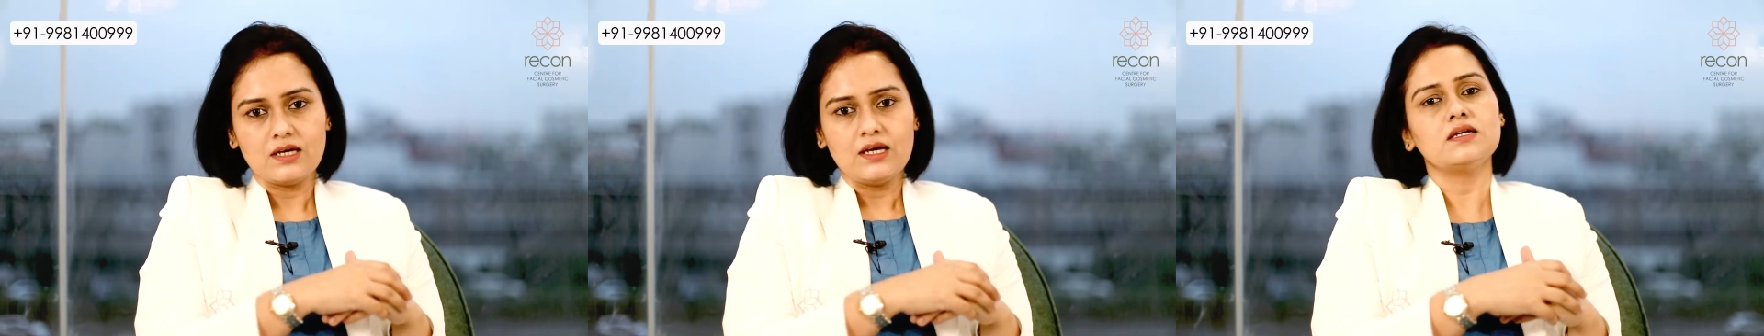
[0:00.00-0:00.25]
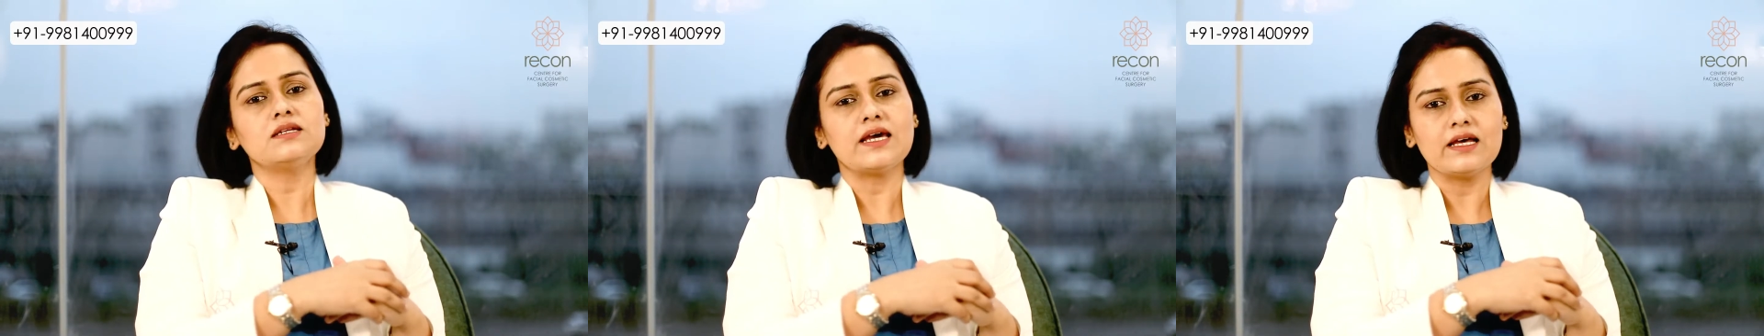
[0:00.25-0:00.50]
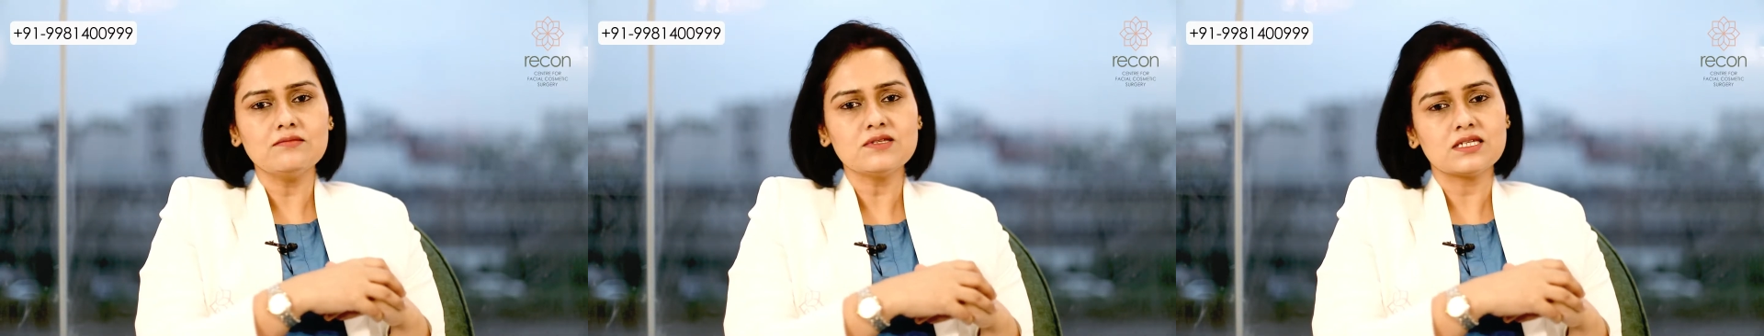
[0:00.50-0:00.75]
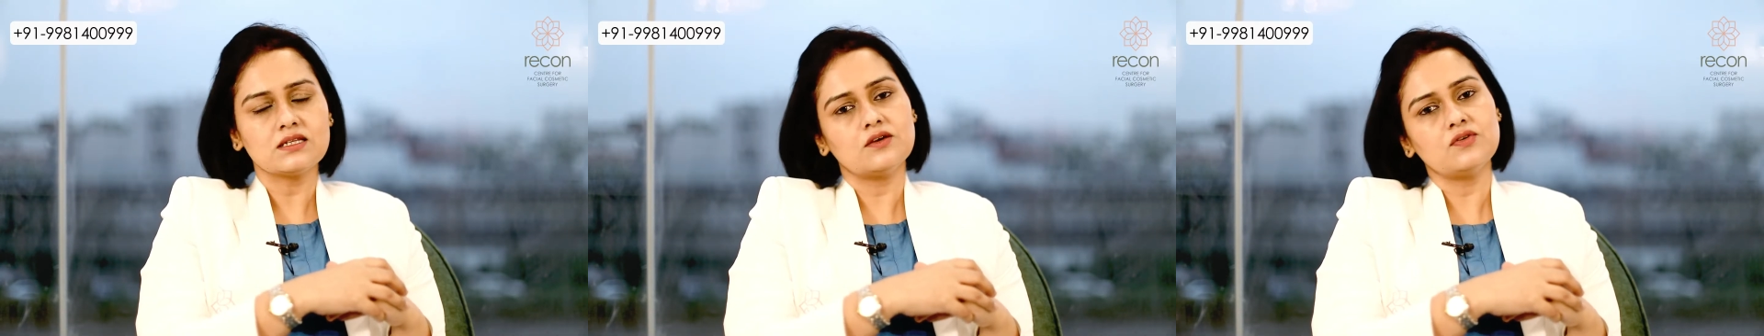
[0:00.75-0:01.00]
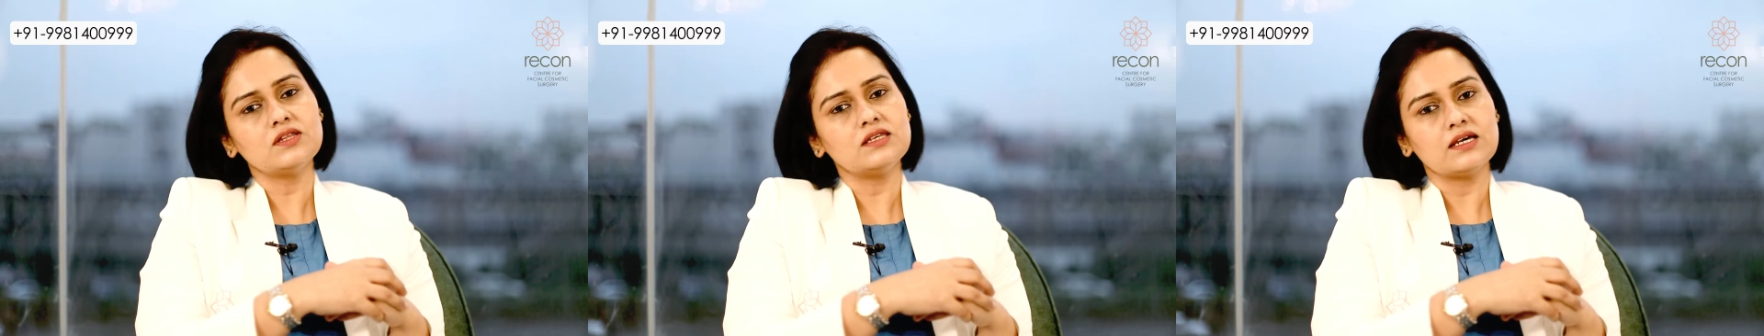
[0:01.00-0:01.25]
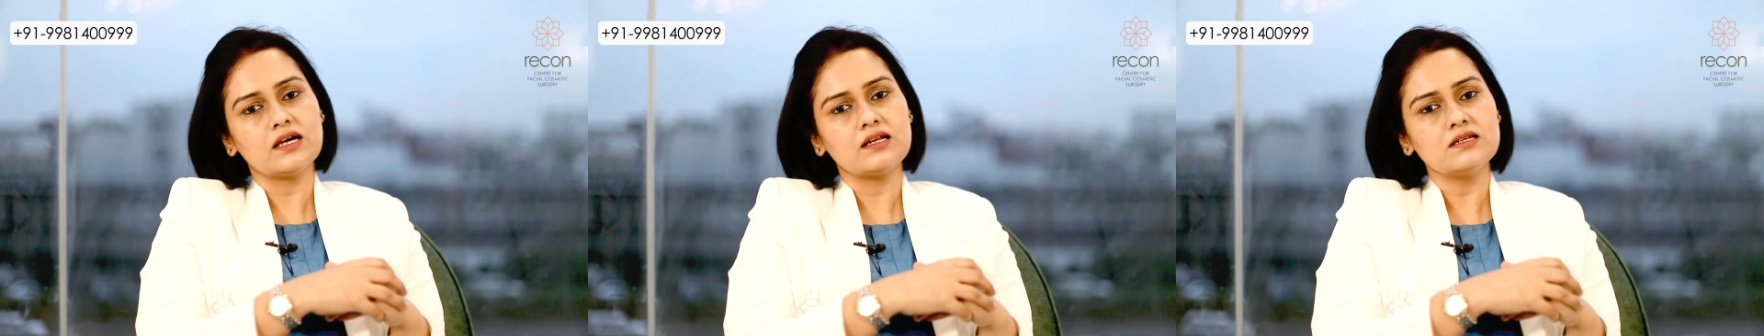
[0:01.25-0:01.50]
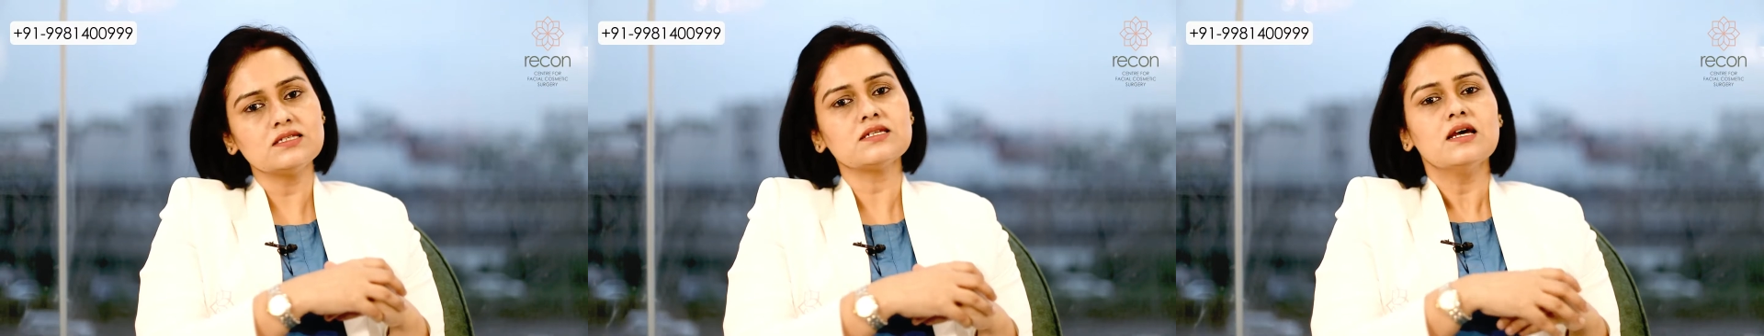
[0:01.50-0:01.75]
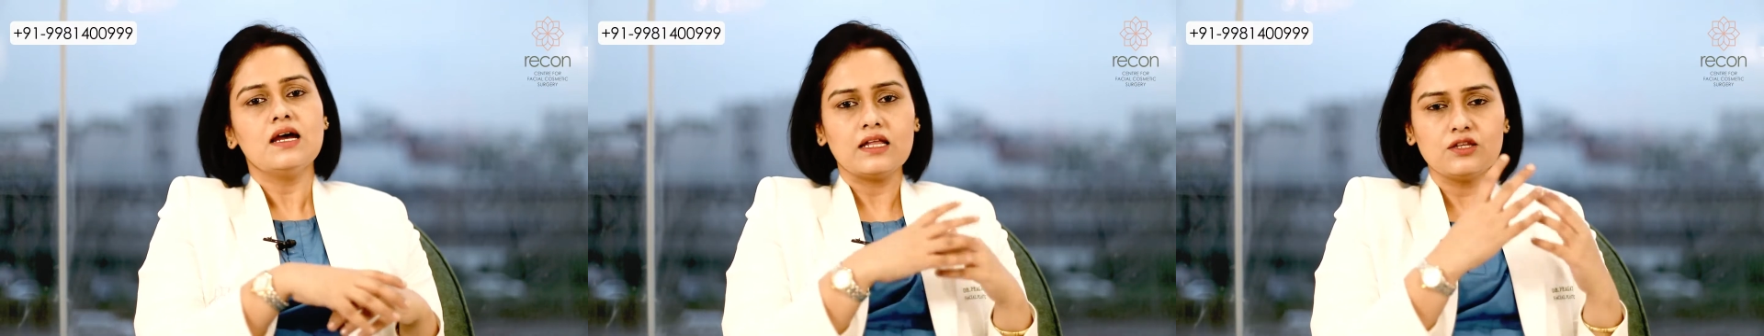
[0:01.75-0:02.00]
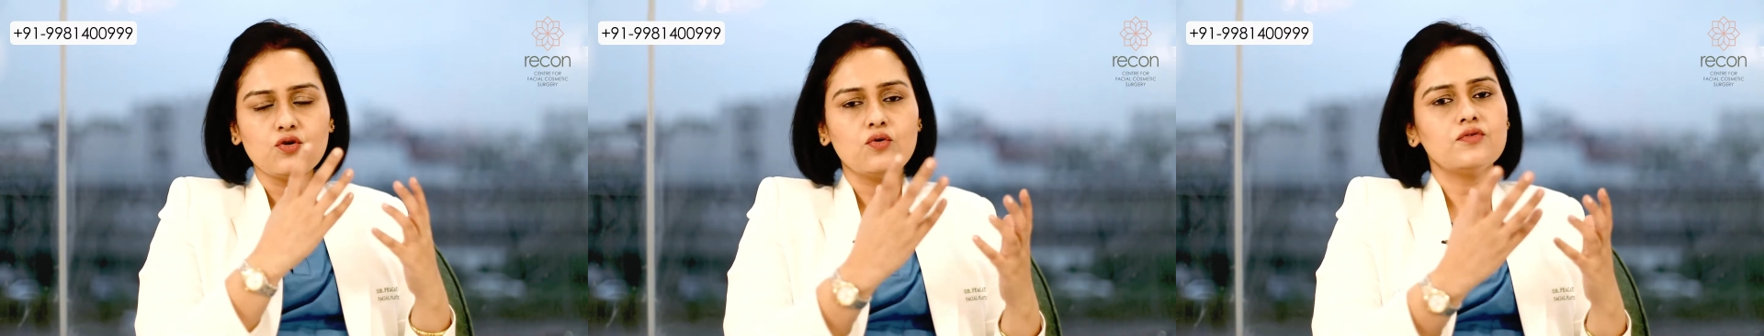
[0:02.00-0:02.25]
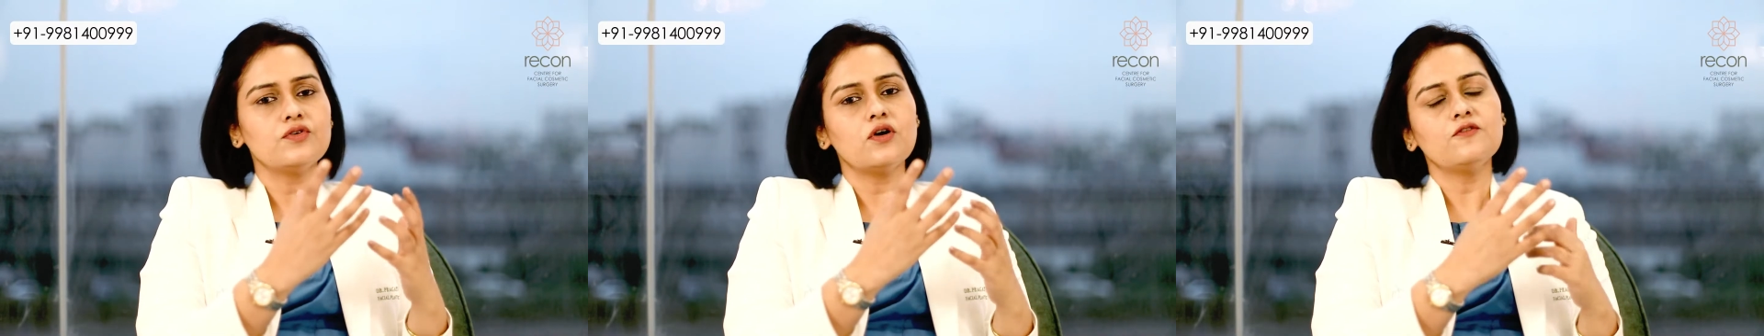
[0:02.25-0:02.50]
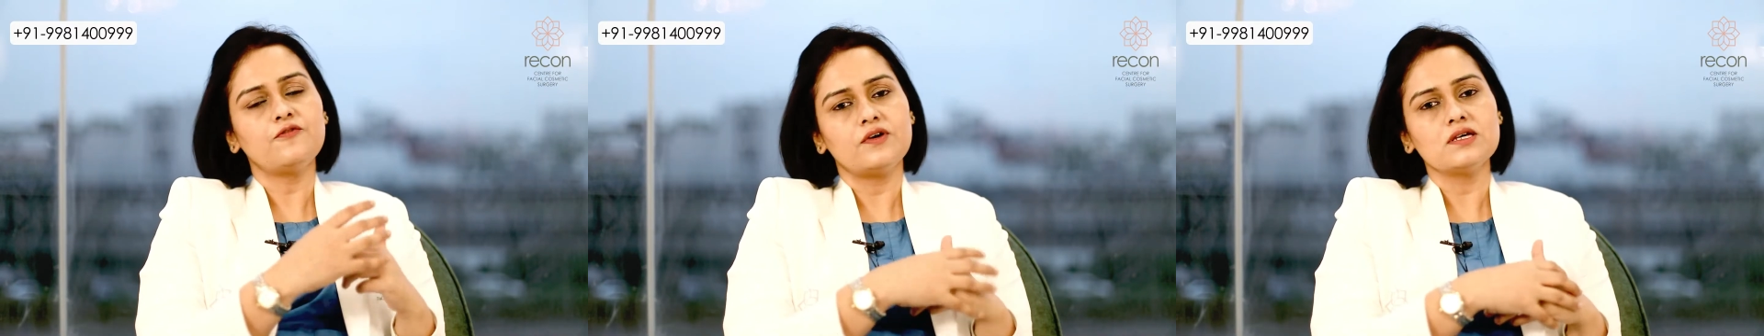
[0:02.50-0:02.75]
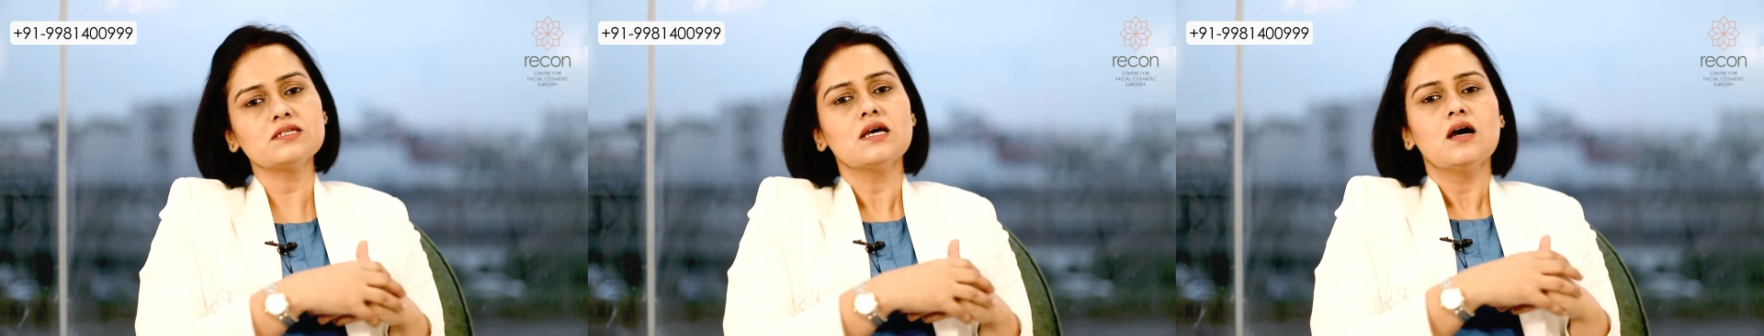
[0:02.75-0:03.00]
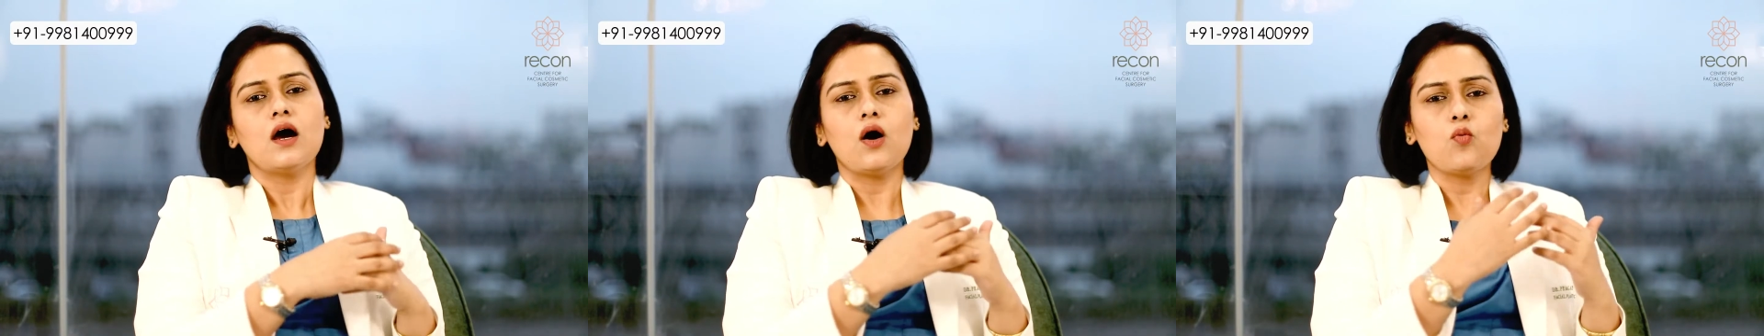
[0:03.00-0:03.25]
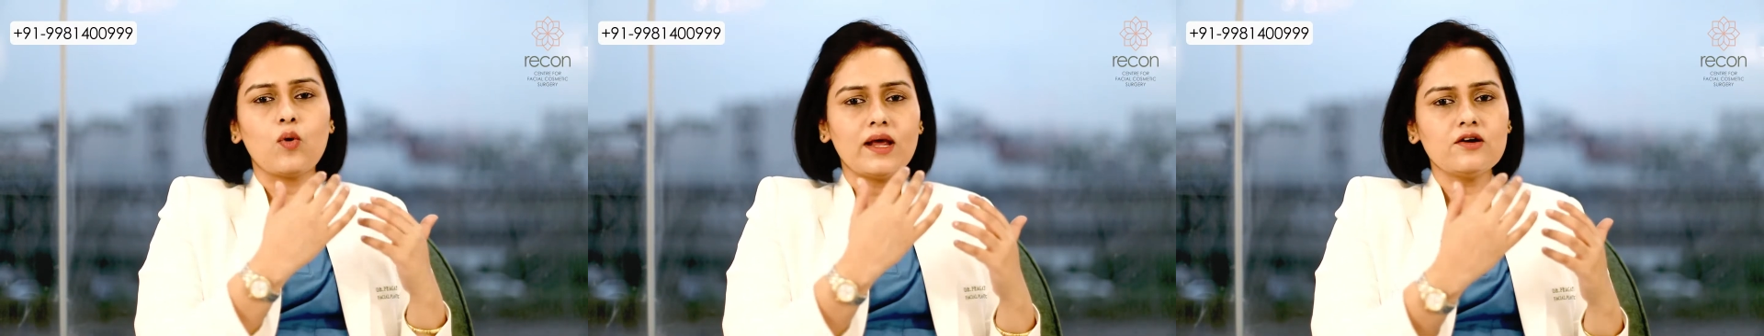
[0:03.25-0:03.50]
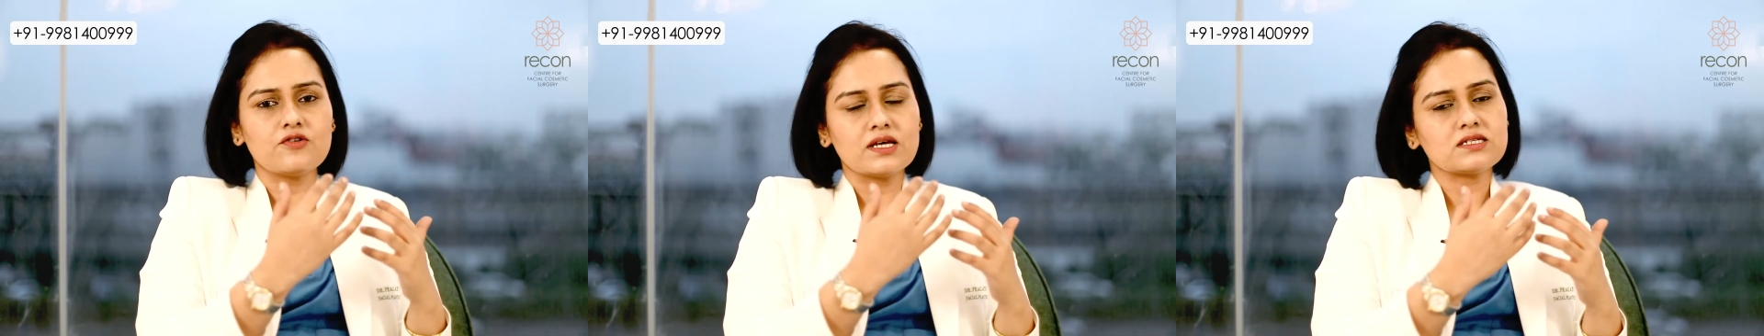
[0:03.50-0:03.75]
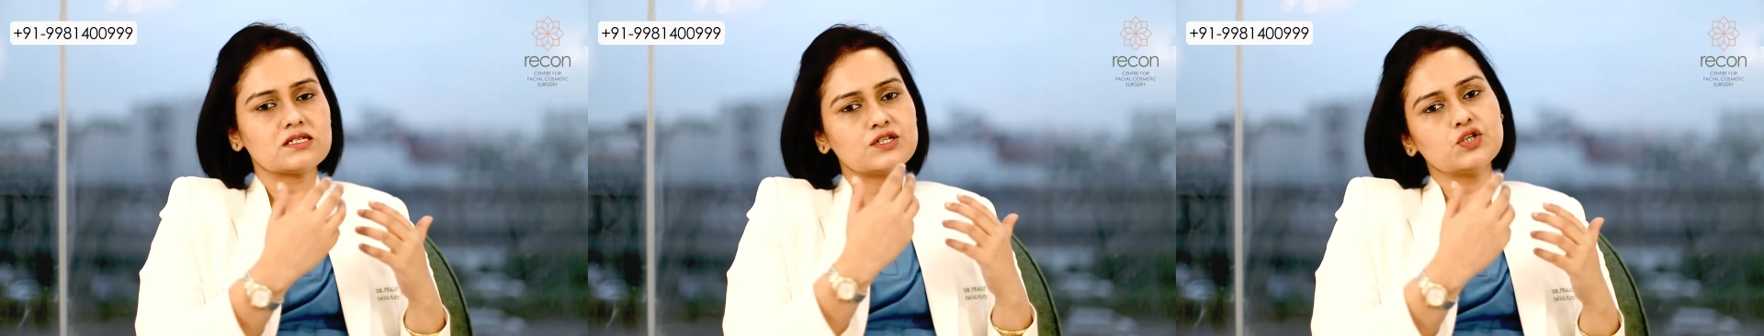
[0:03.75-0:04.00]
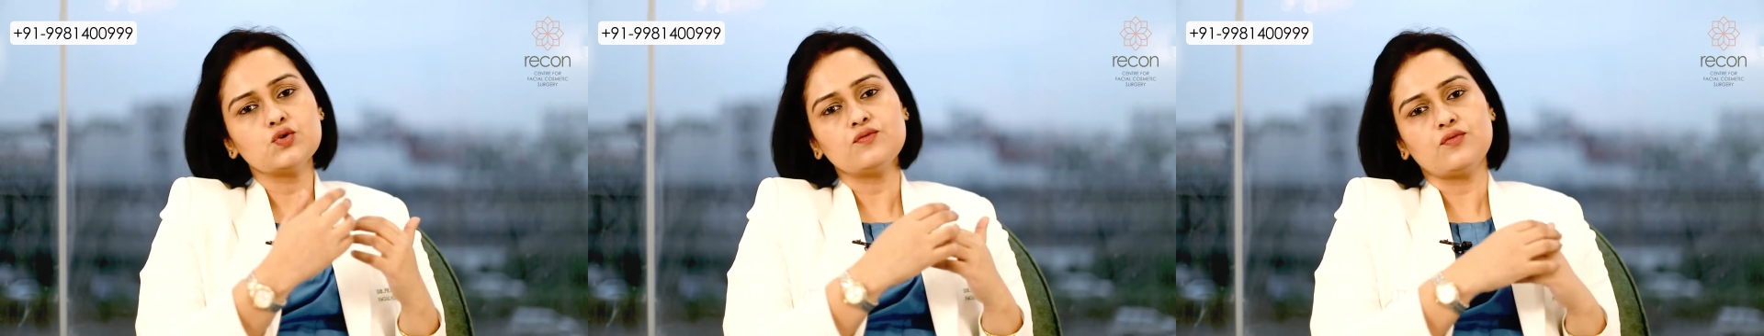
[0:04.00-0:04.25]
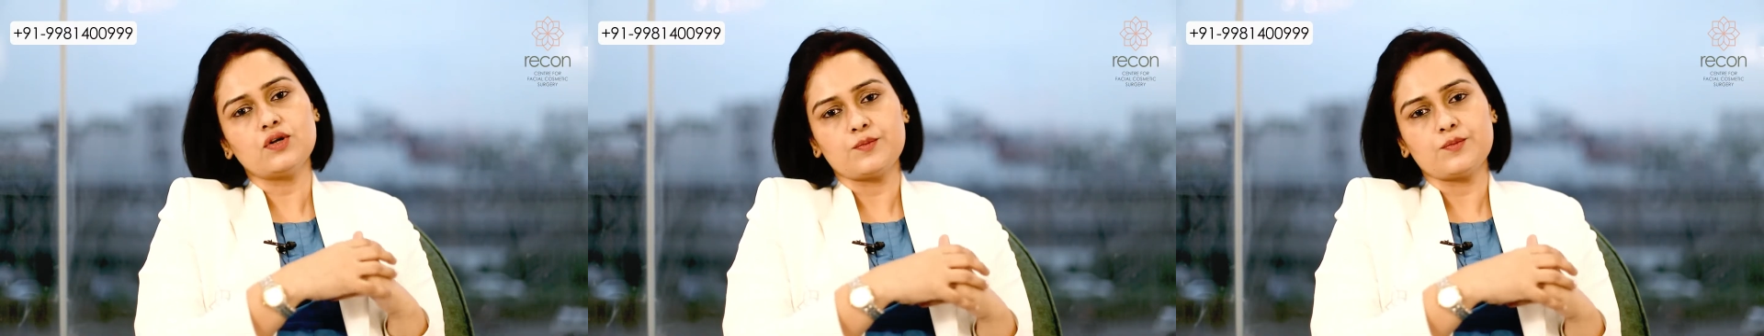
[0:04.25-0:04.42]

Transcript: It helps in giving the eyelids and the overall face a well-rested youthful